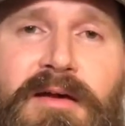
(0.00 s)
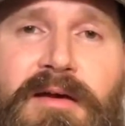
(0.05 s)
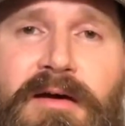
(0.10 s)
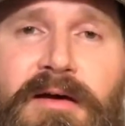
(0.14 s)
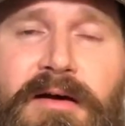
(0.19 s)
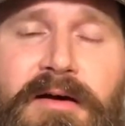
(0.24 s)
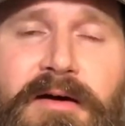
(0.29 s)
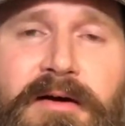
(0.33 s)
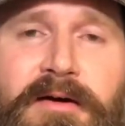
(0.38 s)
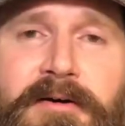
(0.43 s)

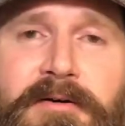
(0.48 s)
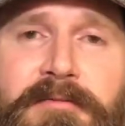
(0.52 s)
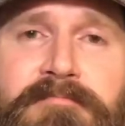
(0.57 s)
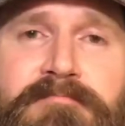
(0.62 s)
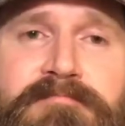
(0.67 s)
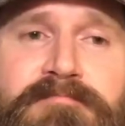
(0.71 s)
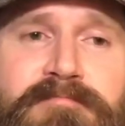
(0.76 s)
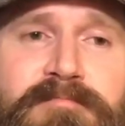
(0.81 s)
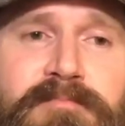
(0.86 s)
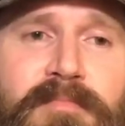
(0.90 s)
Uh,
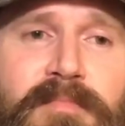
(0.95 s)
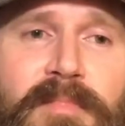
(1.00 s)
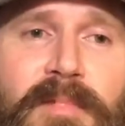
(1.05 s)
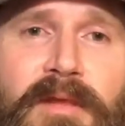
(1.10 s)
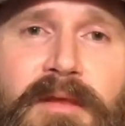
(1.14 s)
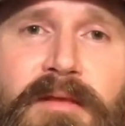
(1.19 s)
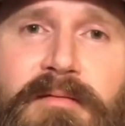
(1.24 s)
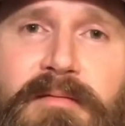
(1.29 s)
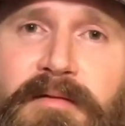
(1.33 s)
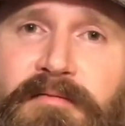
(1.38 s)

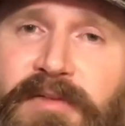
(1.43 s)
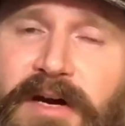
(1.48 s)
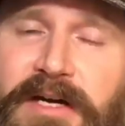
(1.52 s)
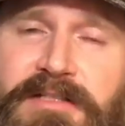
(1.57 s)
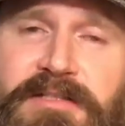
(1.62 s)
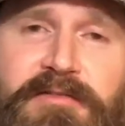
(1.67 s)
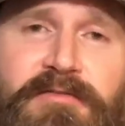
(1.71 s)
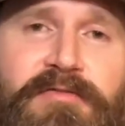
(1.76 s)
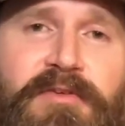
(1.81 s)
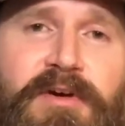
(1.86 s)

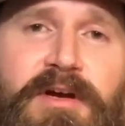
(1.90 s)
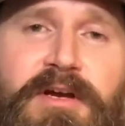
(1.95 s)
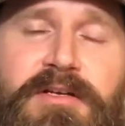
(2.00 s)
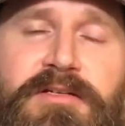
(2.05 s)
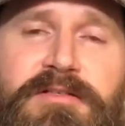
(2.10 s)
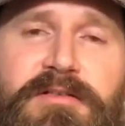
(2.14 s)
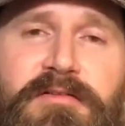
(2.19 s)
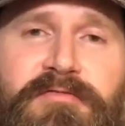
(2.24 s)
invite your friends,